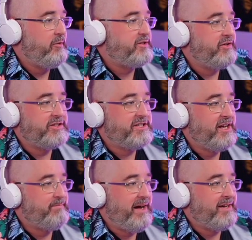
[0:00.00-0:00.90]
oh, he's got to
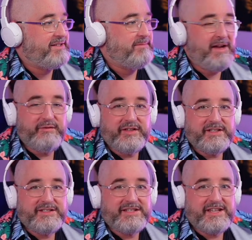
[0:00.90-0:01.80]
take back some
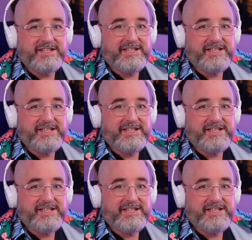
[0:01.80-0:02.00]
evidence, the